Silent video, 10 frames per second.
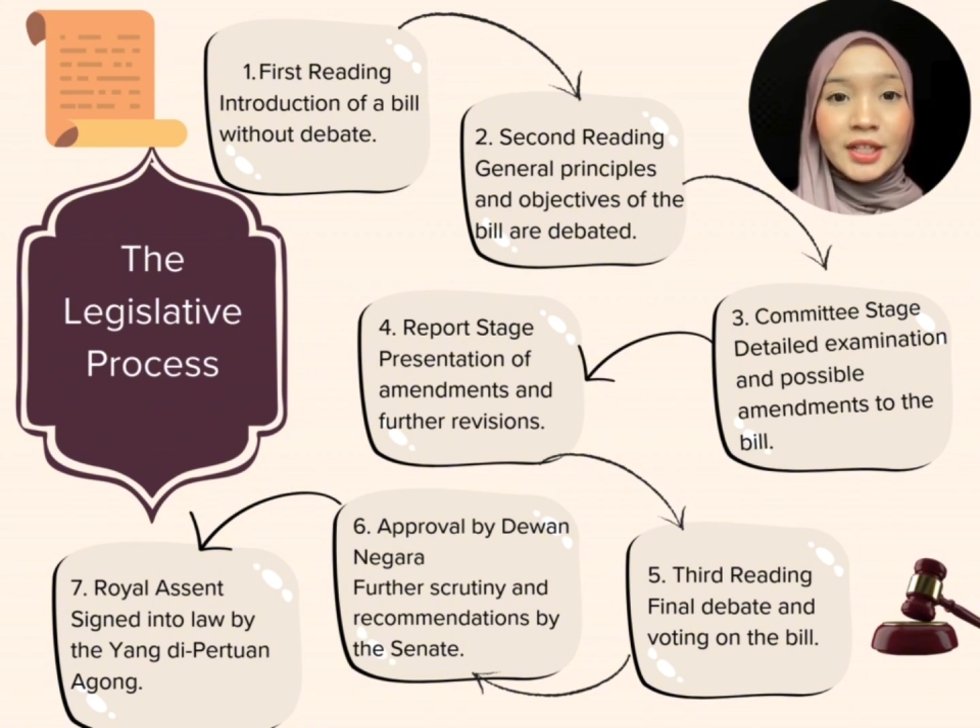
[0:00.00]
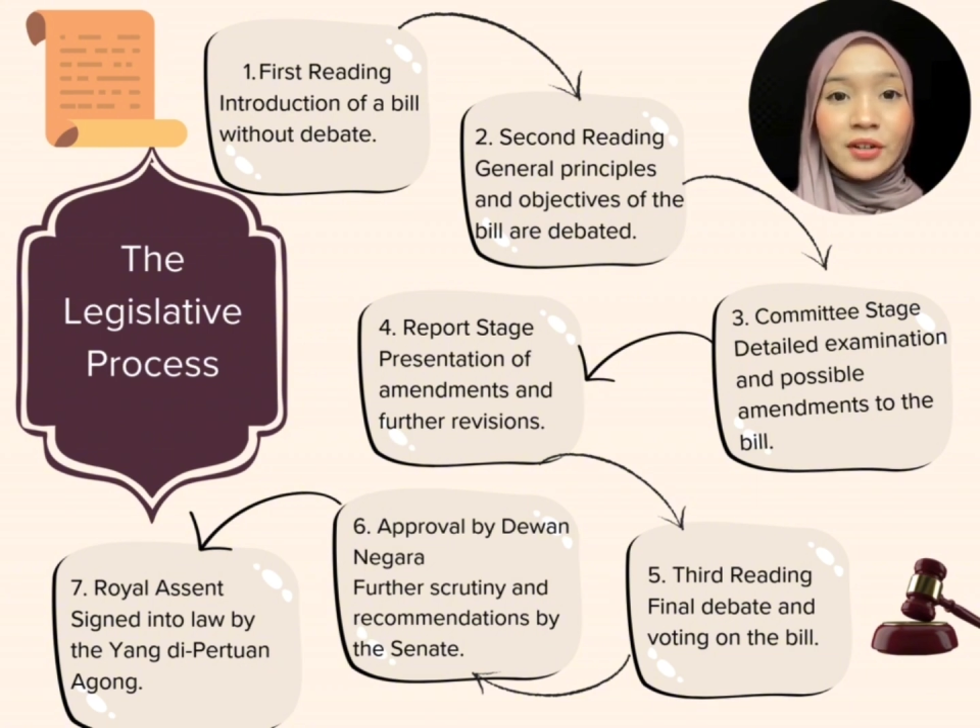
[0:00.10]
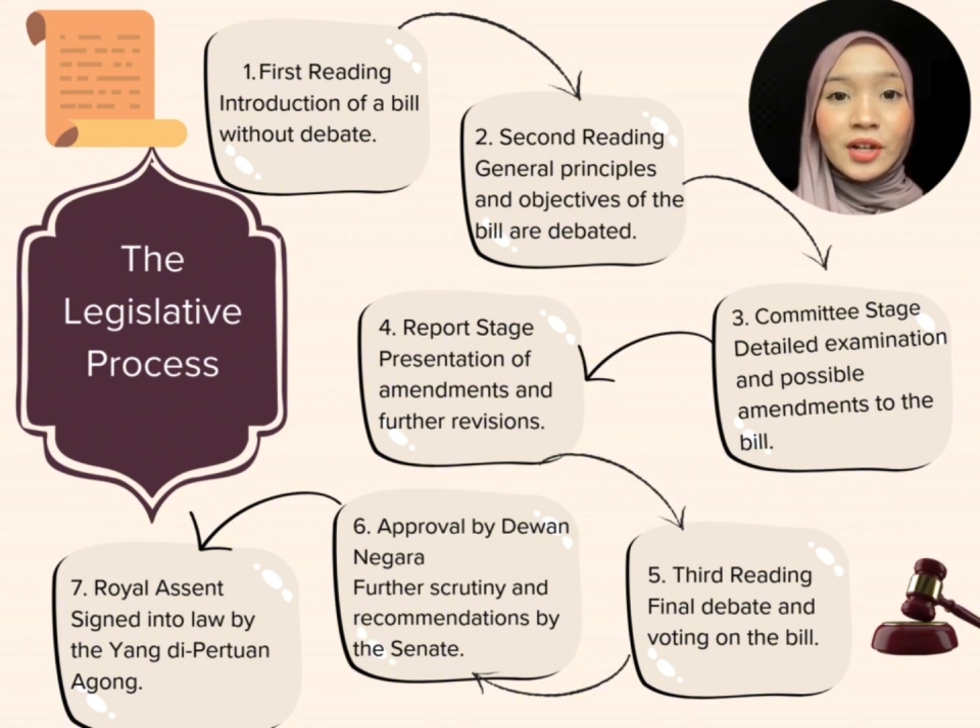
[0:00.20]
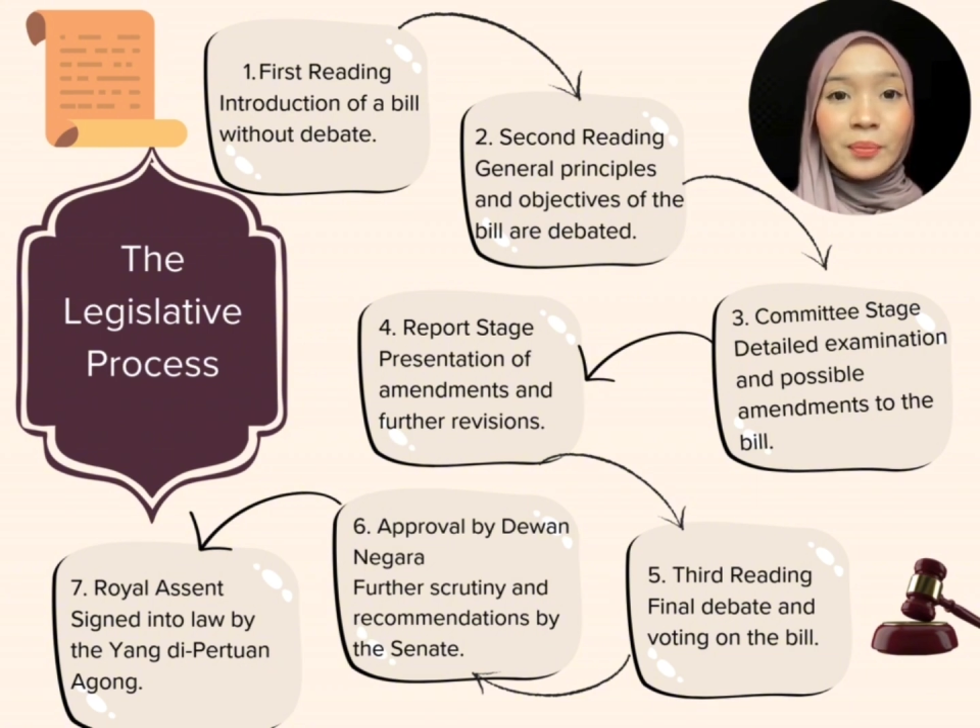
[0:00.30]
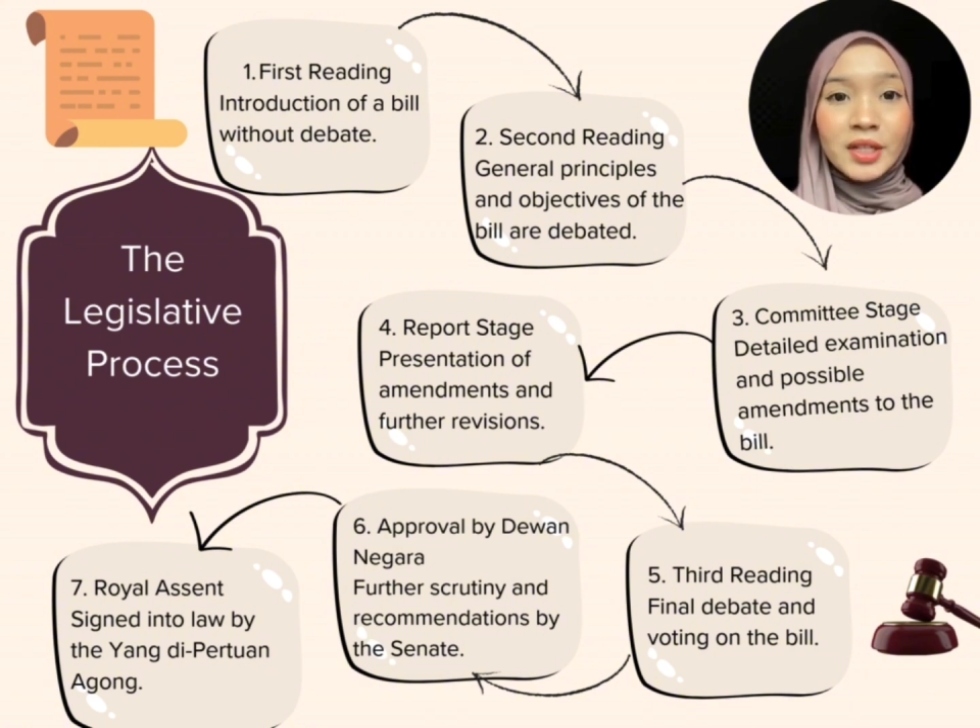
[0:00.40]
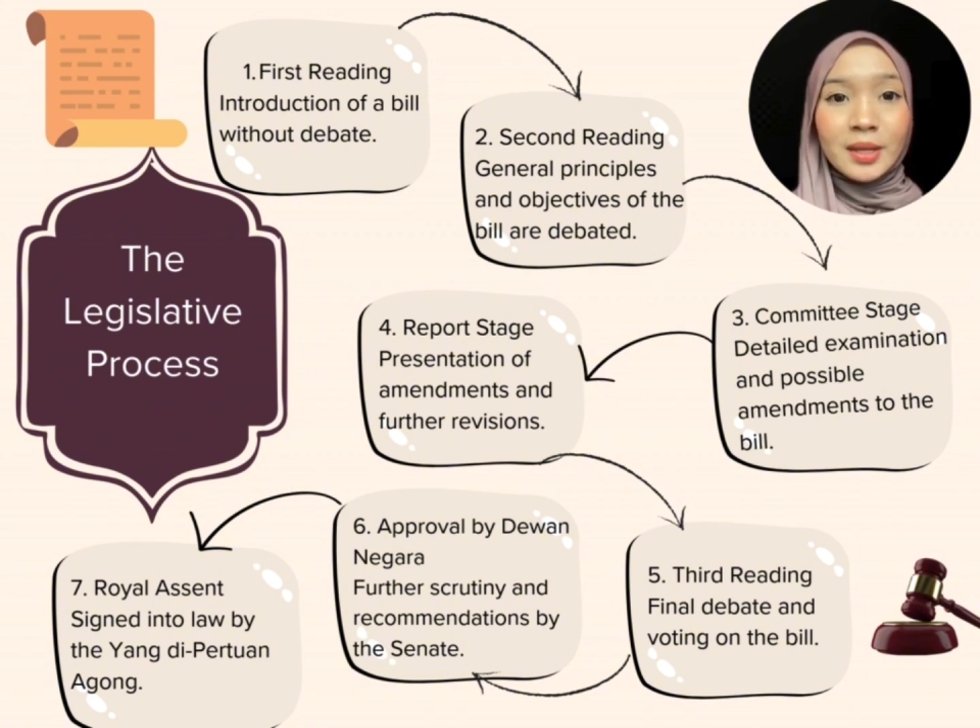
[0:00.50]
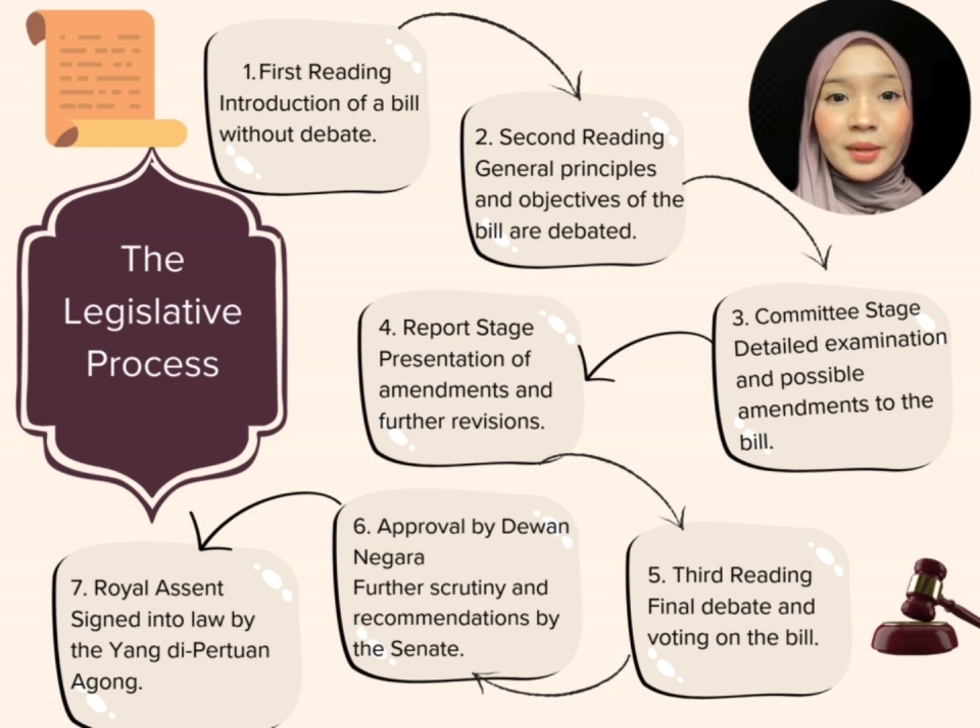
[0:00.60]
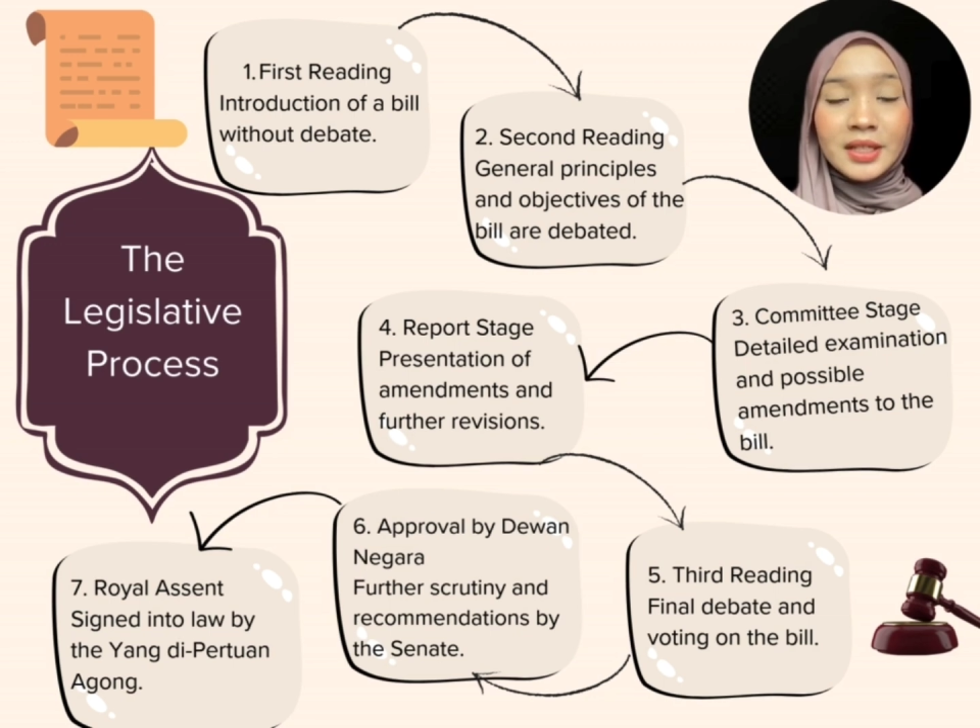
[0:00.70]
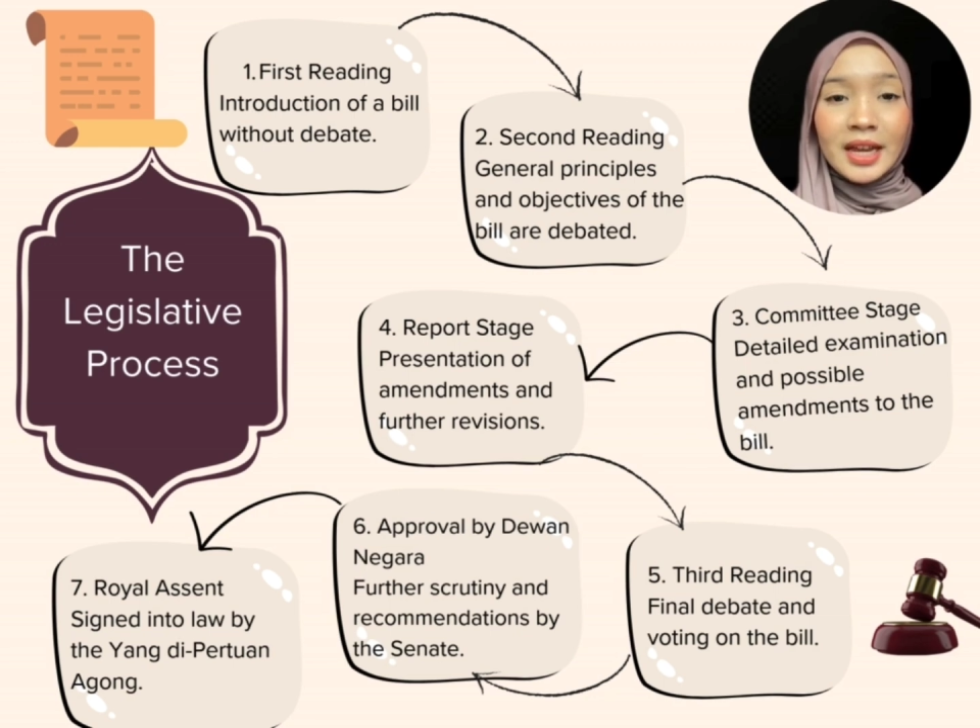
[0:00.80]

general principles